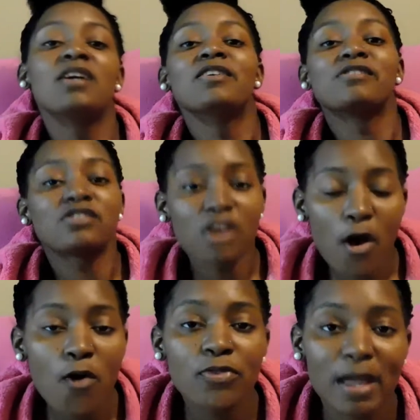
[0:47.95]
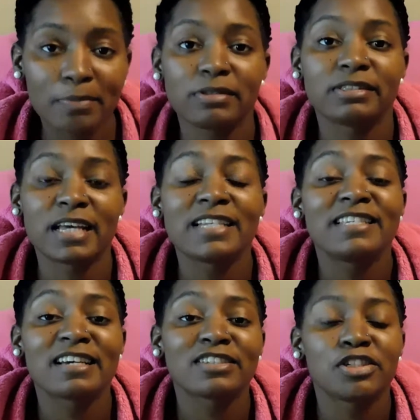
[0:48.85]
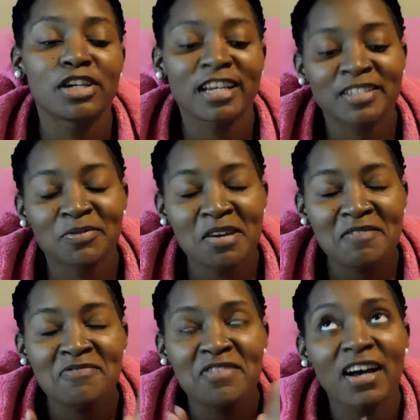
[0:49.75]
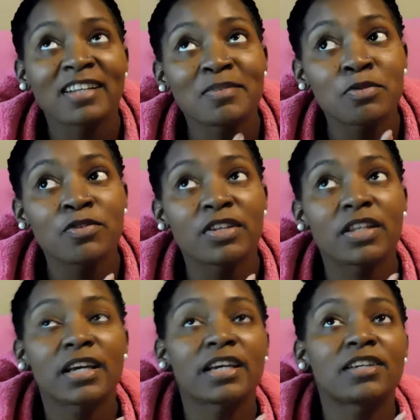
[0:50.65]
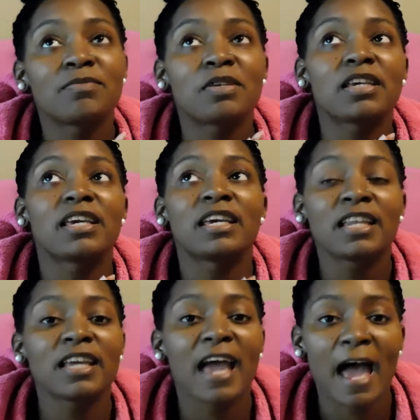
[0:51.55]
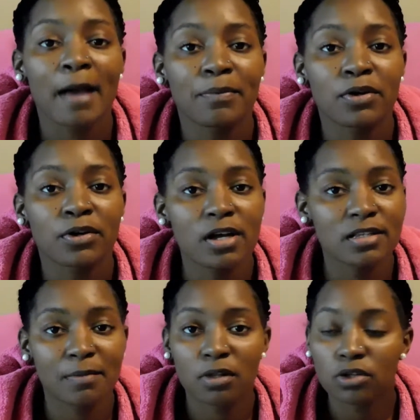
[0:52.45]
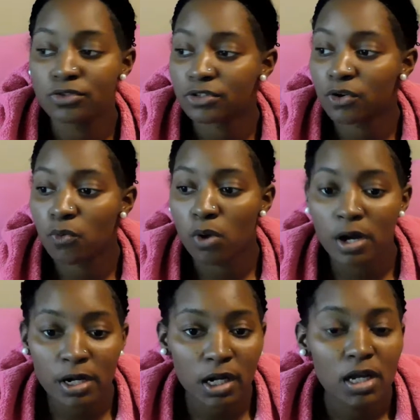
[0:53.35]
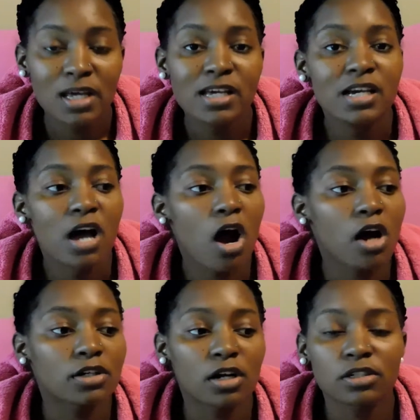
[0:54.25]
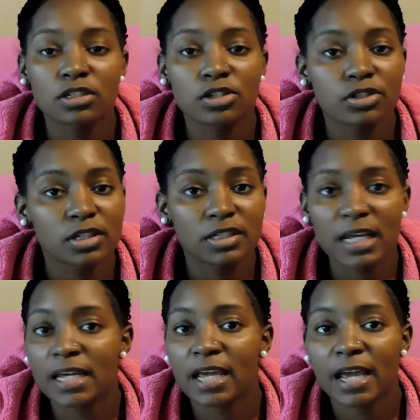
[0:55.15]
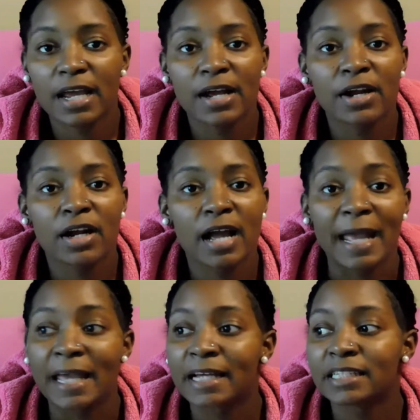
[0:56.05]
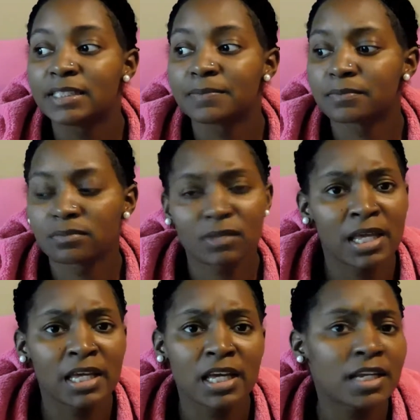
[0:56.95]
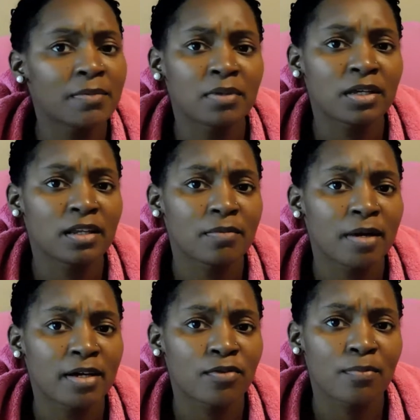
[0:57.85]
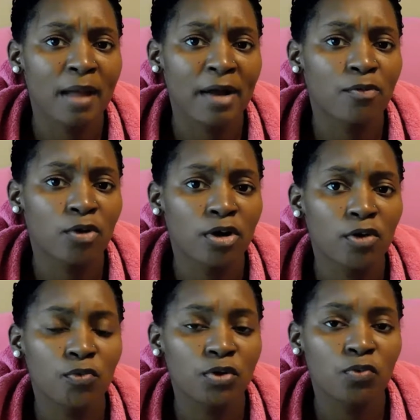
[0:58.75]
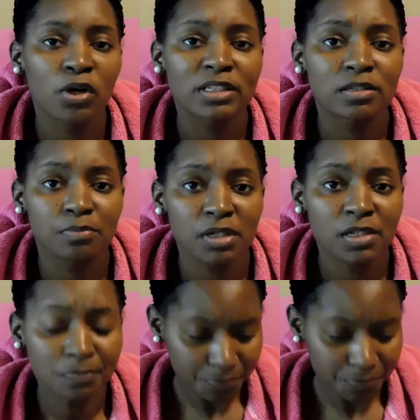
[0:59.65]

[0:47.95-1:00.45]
So that being said, yes, you guys, we have finally moved and I couldn't be any happier because I'm closer to work. Our daughter's closer to daycare and it couldn't be any better. We're back where we want to be.